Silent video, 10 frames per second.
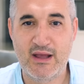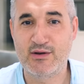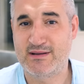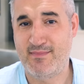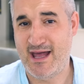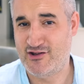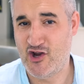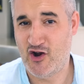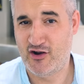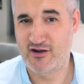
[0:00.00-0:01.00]
That was a bad
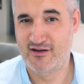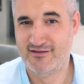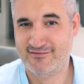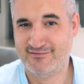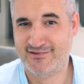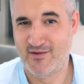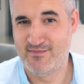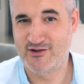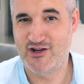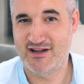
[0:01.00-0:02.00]
joke.
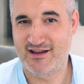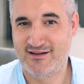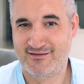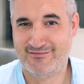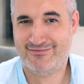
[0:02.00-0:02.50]
Don't be cheeky.